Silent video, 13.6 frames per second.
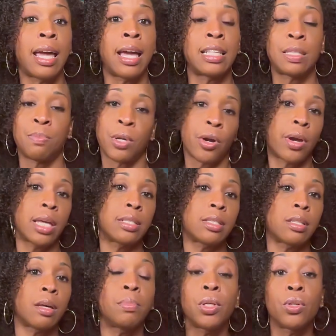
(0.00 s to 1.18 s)
experience
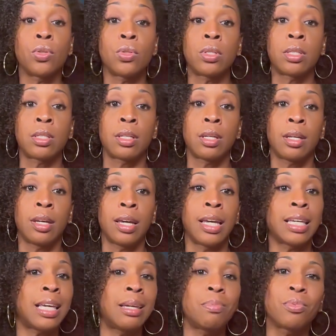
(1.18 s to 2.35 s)
abuse,
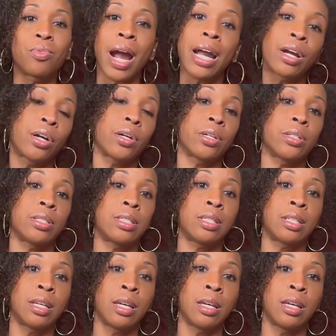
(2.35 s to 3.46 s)
keep records.